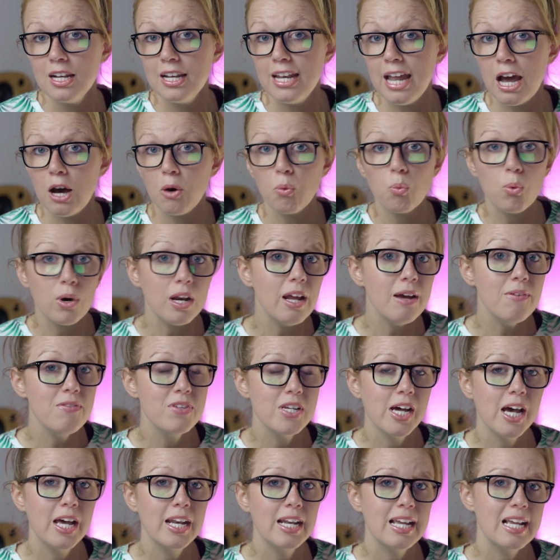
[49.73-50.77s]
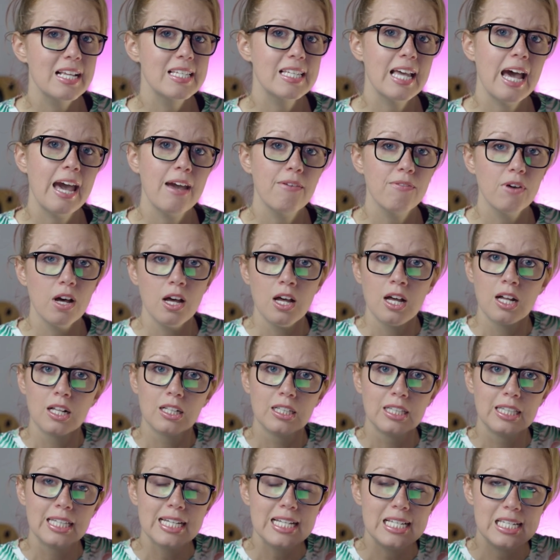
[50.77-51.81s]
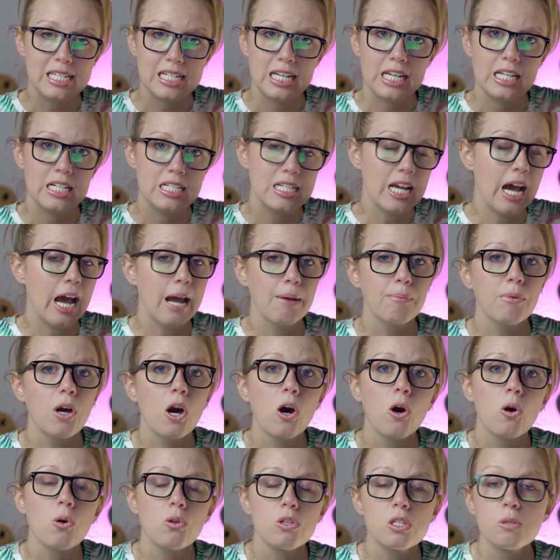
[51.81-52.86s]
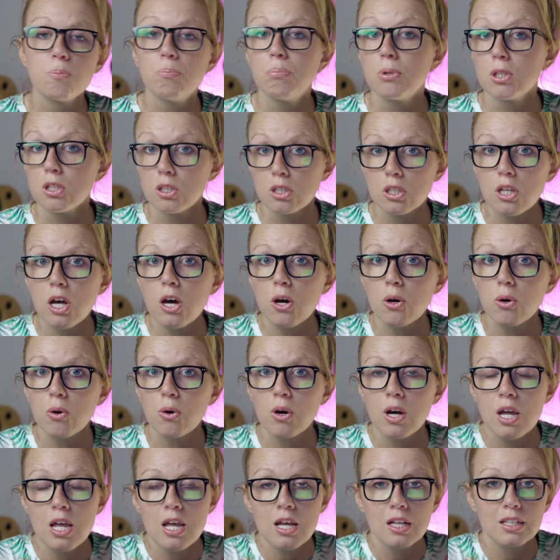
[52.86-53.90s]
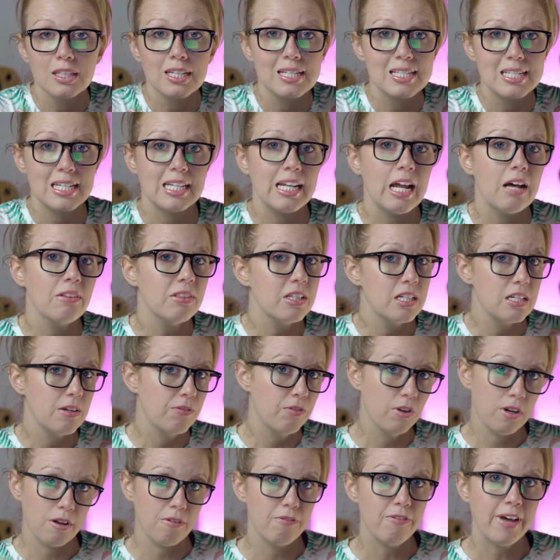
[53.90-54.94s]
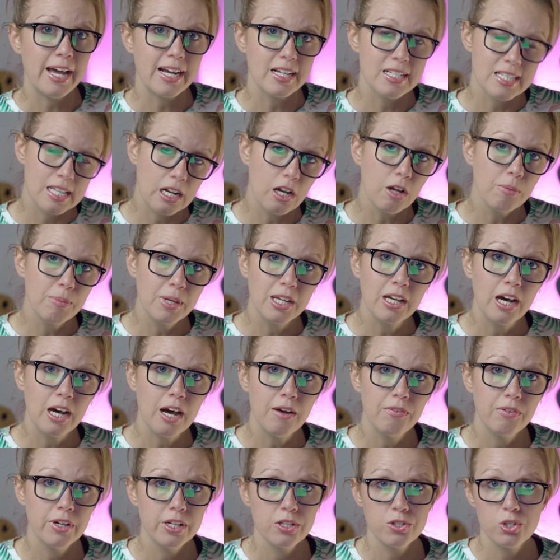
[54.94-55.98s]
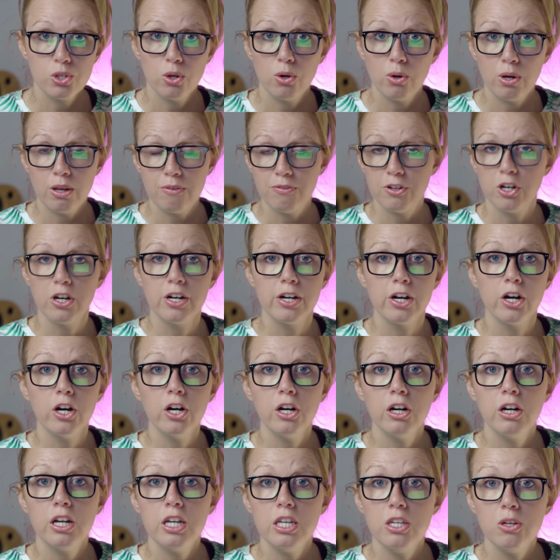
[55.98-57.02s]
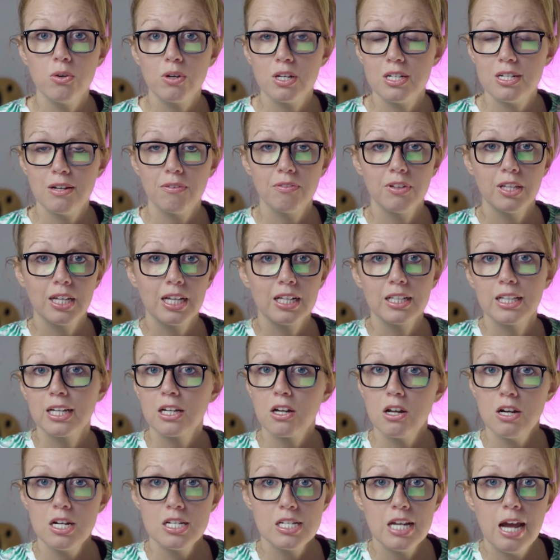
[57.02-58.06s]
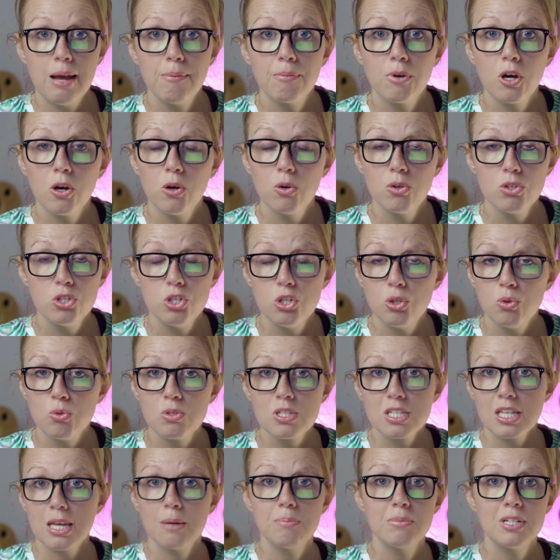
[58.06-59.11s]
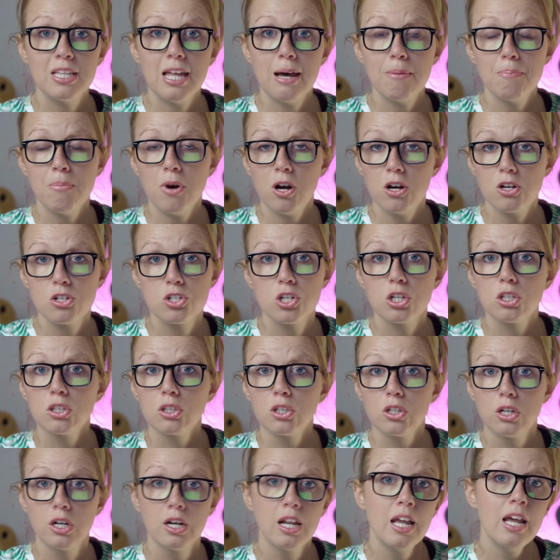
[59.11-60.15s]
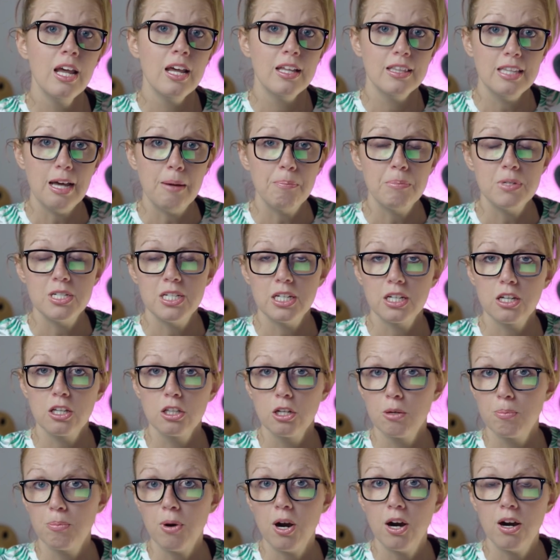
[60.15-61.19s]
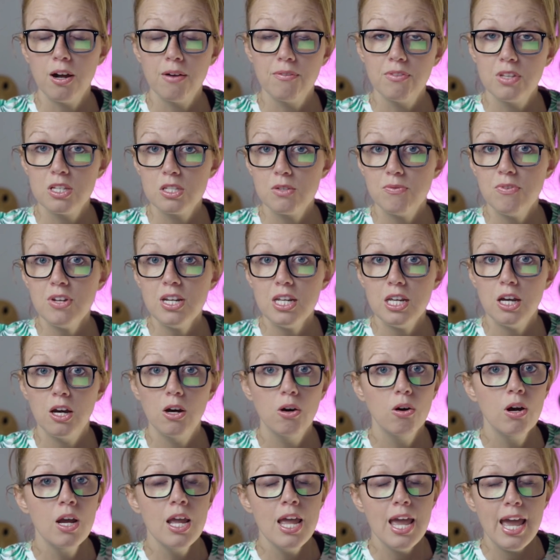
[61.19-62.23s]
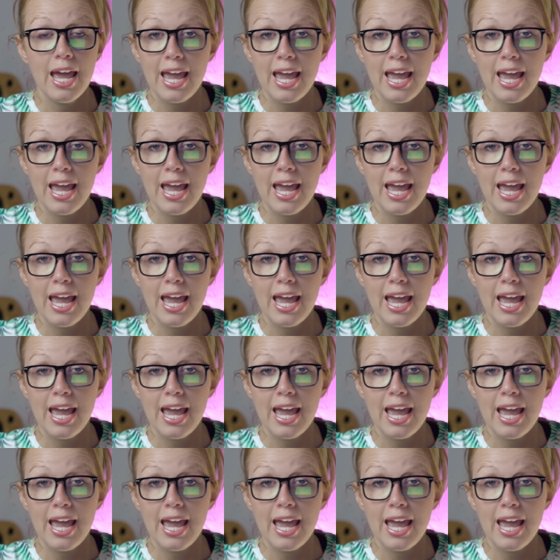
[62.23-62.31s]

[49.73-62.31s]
Now, what I've done is I've listed time codes below, listing out the different effects that I'll be covering. So if you're in a hurry, you can definitely click on a time code to skip to that part to learn that particular part of this video.